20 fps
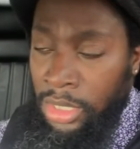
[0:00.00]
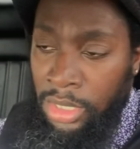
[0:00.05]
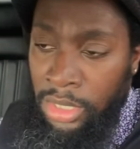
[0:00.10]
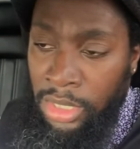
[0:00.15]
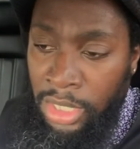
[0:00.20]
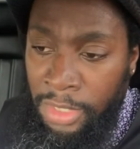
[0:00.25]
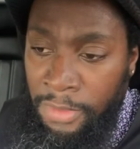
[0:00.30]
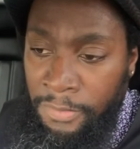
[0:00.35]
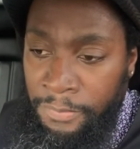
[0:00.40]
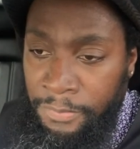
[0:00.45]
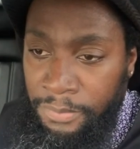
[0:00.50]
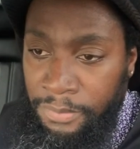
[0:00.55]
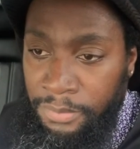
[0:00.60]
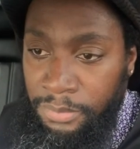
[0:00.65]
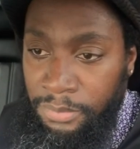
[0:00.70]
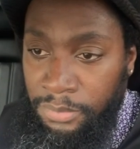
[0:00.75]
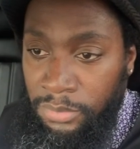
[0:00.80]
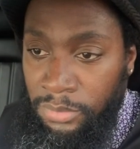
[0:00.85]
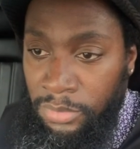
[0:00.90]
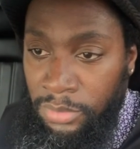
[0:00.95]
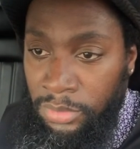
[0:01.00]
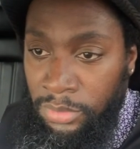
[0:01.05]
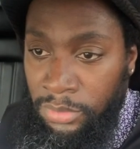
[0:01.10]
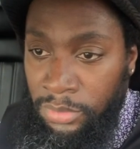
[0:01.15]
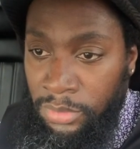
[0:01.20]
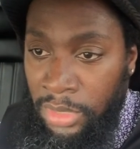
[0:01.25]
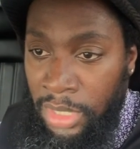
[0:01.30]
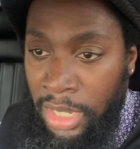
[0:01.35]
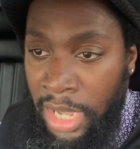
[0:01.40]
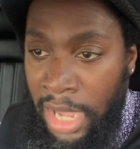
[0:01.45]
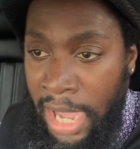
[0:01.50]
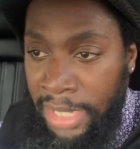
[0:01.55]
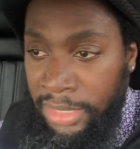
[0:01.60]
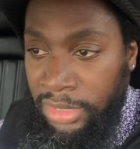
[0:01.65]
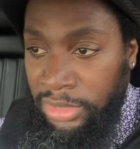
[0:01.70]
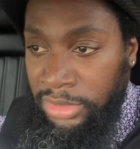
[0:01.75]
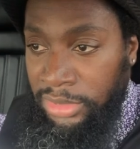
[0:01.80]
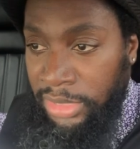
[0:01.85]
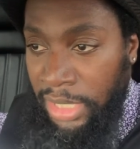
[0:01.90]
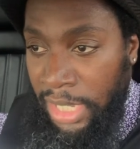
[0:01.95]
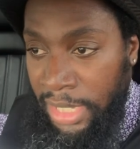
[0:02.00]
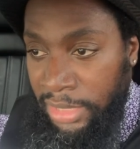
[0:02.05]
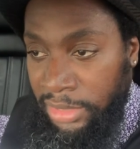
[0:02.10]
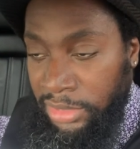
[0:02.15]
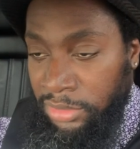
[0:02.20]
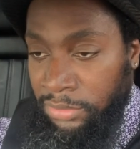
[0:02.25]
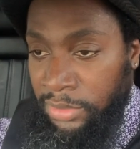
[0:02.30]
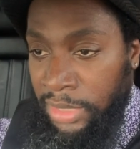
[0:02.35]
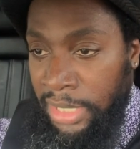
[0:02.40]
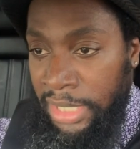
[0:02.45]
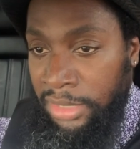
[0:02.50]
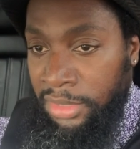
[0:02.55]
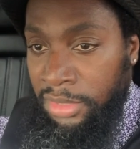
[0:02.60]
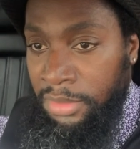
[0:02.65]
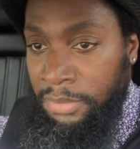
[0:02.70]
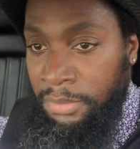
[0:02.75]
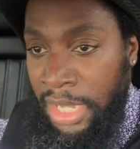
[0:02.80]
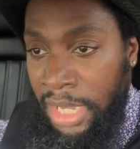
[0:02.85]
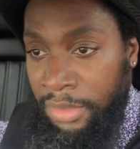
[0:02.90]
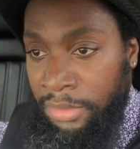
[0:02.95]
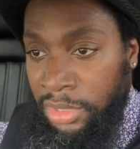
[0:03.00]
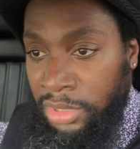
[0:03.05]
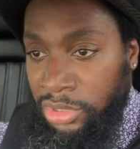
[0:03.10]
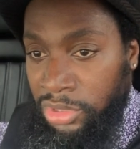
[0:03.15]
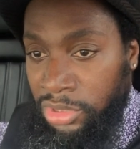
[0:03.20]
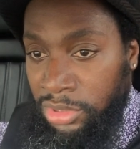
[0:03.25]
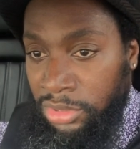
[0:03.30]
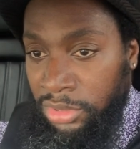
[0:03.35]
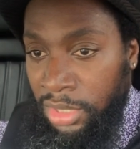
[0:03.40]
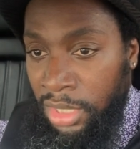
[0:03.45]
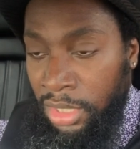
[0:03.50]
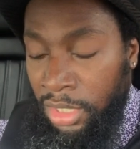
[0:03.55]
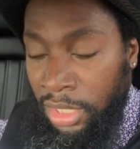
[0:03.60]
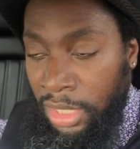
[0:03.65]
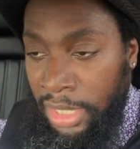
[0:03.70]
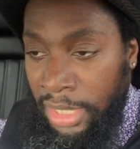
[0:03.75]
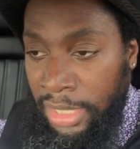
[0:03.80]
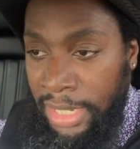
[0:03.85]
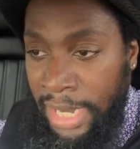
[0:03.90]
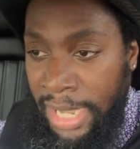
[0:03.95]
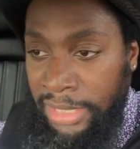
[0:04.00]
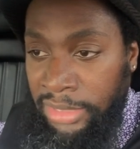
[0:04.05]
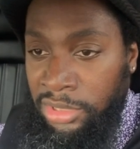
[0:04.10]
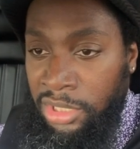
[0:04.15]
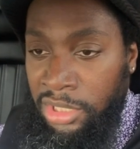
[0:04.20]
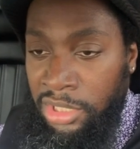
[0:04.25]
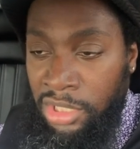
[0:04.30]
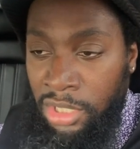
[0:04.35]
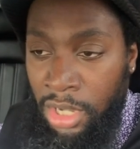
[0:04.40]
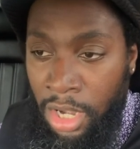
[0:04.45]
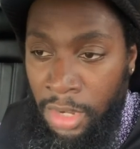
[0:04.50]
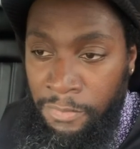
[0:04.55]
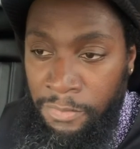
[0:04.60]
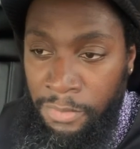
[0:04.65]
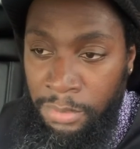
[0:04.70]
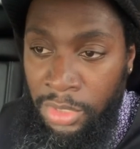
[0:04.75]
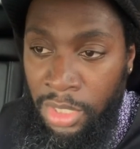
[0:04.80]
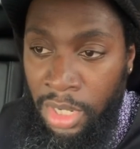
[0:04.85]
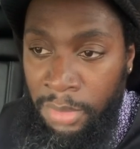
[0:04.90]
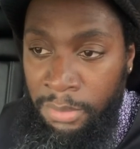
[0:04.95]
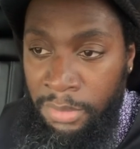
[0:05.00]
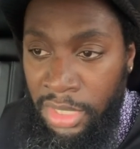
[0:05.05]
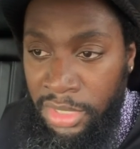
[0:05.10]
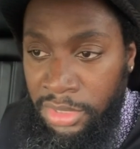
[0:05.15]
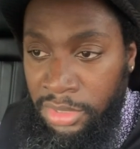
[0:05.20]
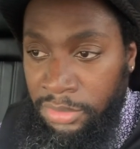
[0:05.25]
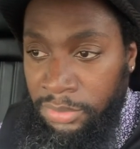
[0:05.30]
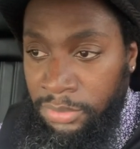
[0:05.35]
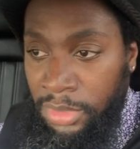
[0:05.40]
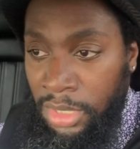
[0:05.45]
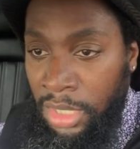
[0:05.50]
If I decided to end the marriage and I took y'all from y'all mother,